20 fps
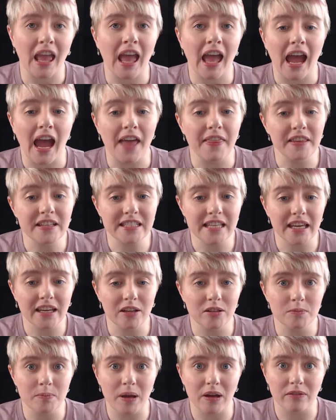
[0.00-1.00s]
And the
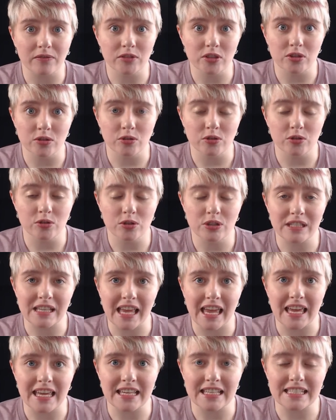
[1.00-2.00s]
second bit of news
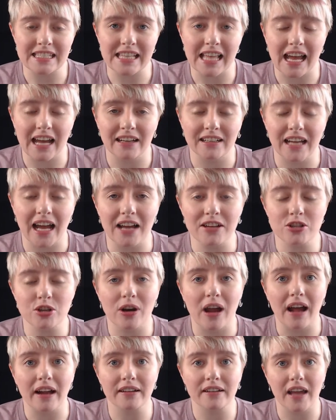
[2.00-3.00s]
is that Azure
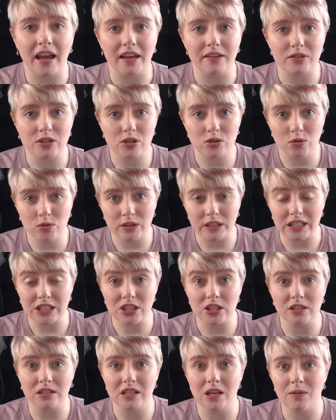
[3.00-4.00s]
Archive Storage
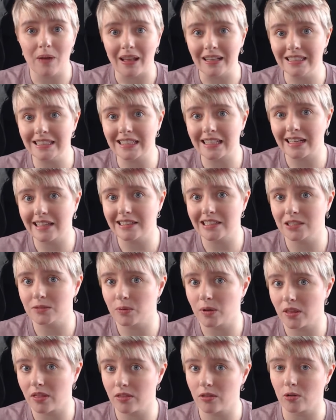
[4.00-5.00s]
is now integrated
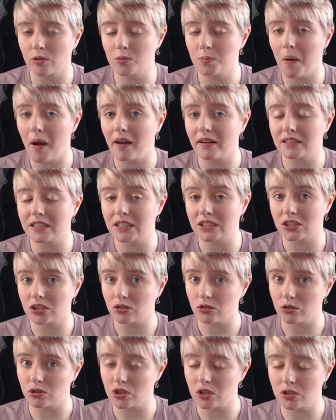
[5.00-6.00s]
with third-party
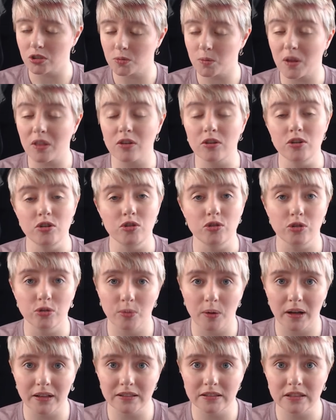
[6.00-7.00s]
solutions, with new
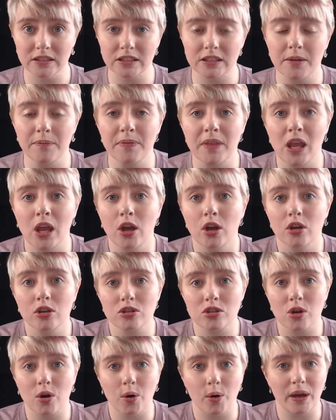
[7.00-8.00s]
ones.
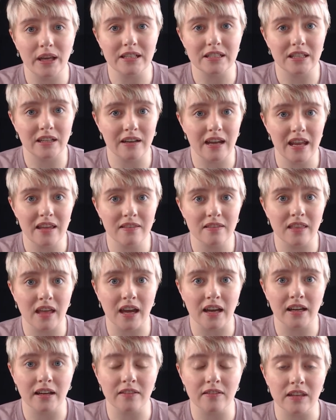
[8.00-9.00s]
So it's great
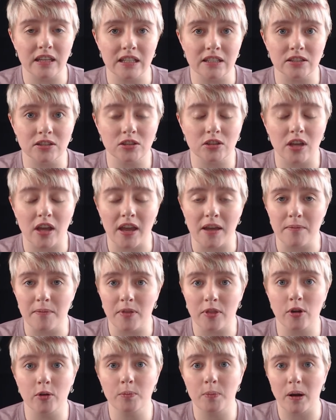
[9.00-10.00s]
that these
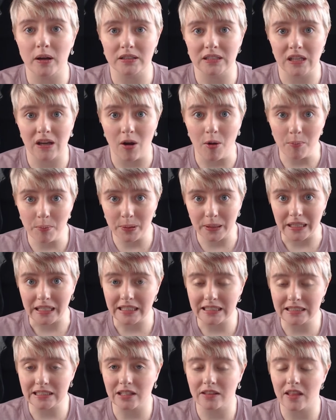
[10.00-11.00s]
third-party
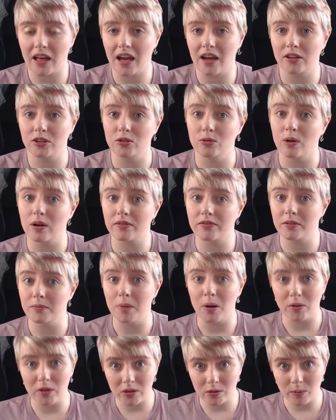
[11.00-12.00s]
companies that you are
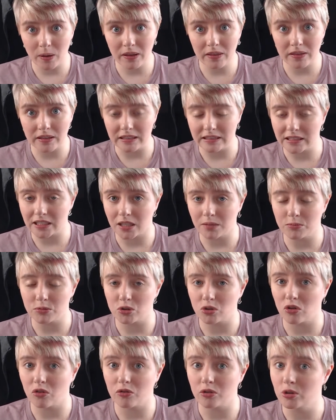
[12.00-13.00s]
familiar with in terms
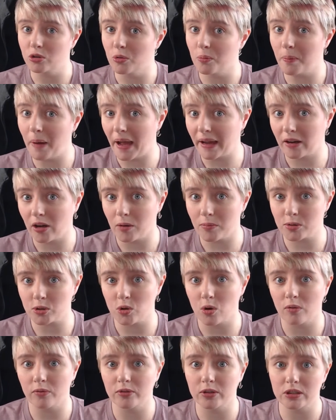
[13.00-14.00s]
of, backup
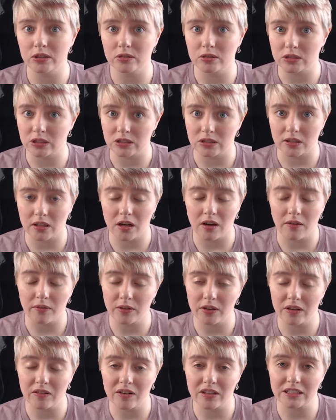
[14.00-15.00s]
software or
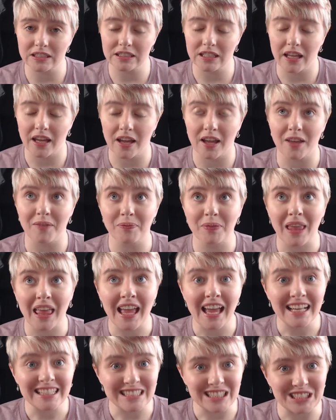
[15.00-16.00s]

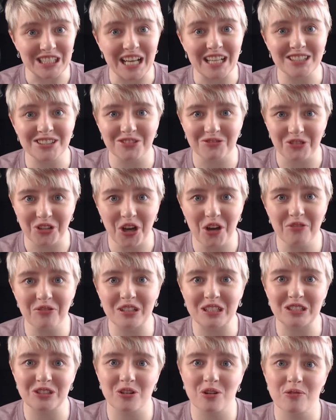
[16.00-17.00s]
disaster recovery
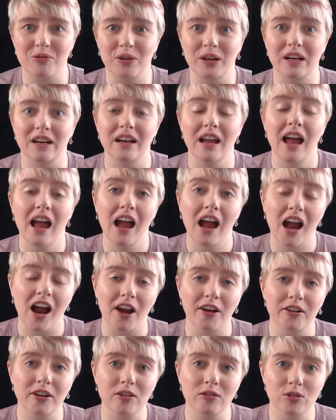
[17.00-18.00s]
software are
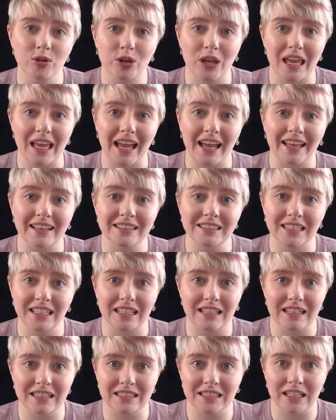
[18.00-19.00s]
now looking at
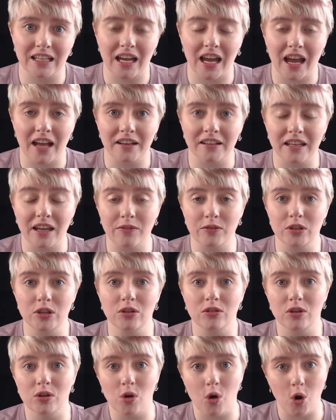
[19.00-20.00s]
integrating and giving you
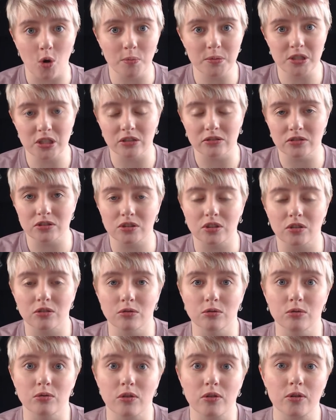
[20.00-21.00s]
the option
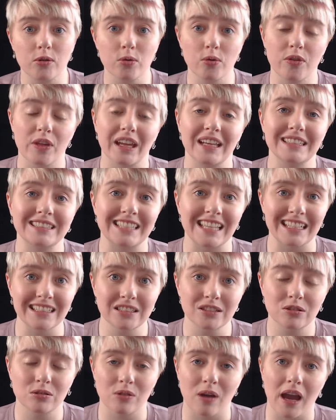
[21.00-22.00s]
to throw things
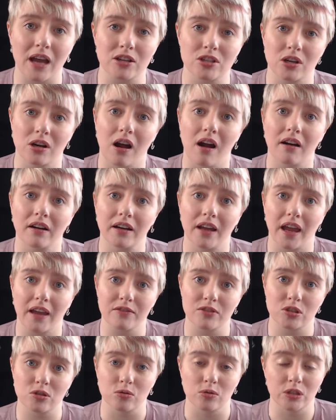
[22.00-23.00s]
into Azure Archive
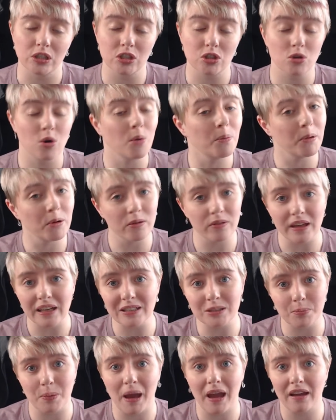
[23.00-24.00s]
Storage or pull things
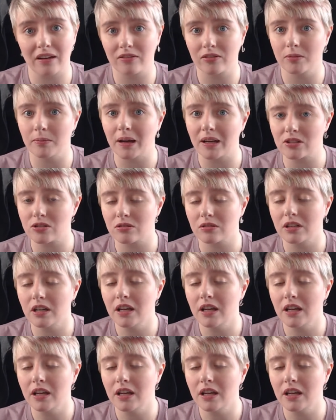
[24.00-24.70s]
back from Azure